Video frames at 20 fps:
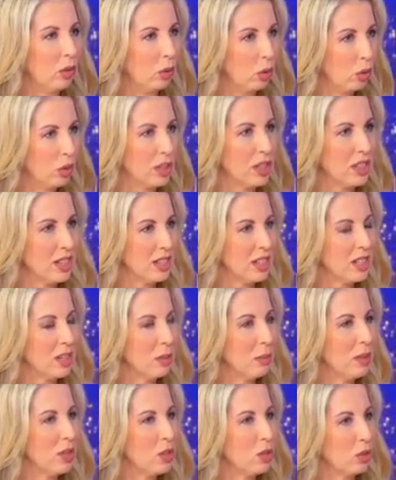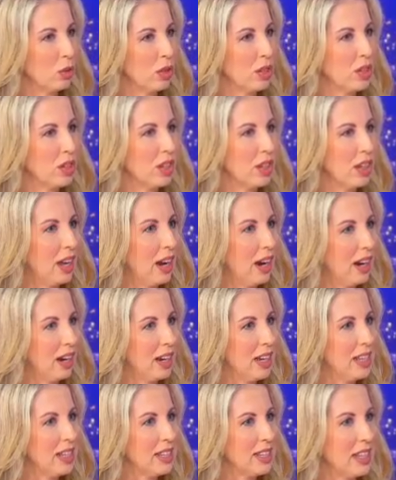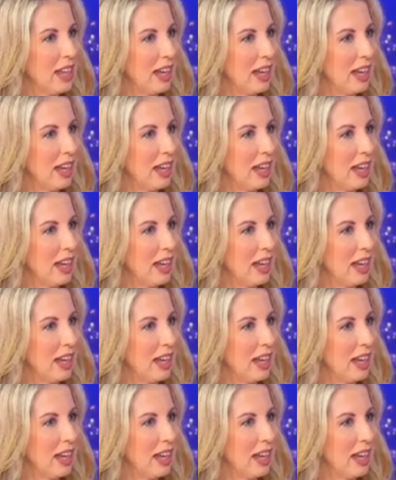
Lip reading: court system in Georgia there is